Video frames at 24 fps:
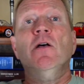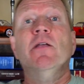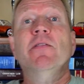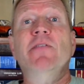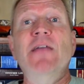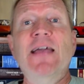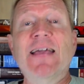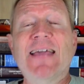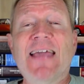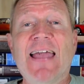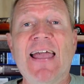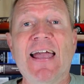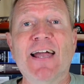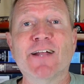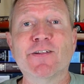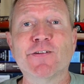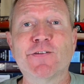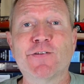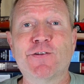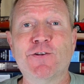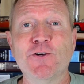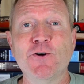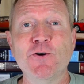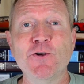they can't
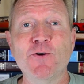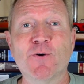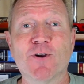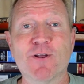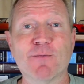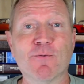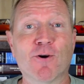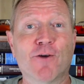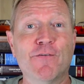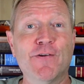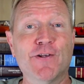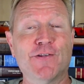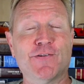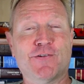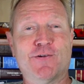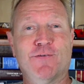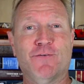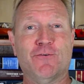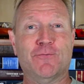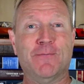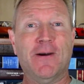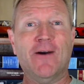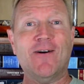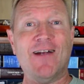sue you under the Motor Vehicle
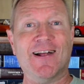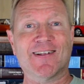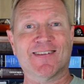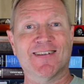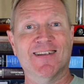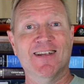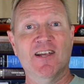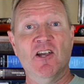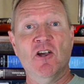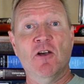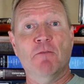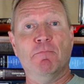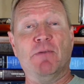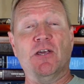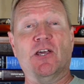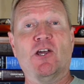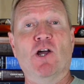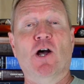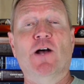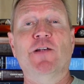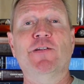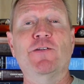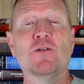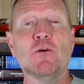Service Repair Act
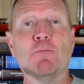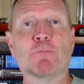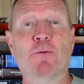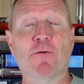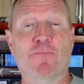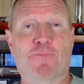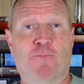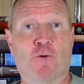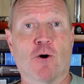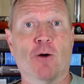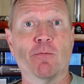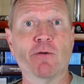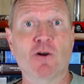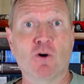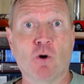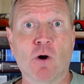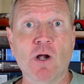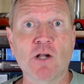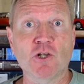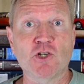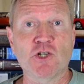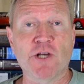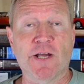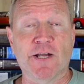because you performed an
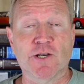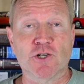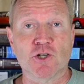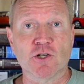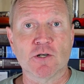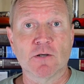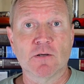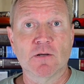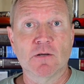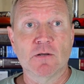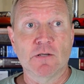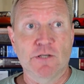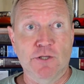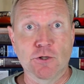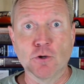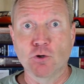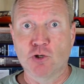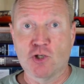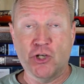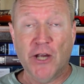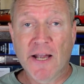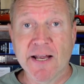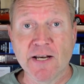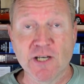oil change. You
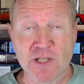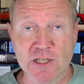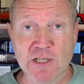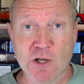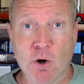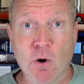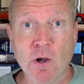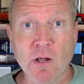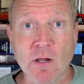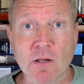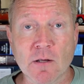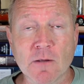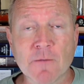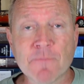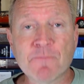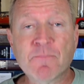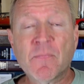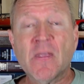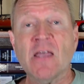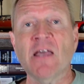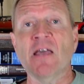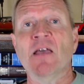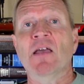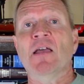changed the oil.
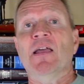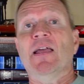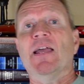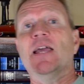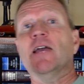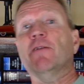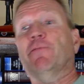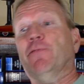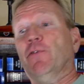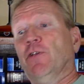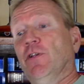If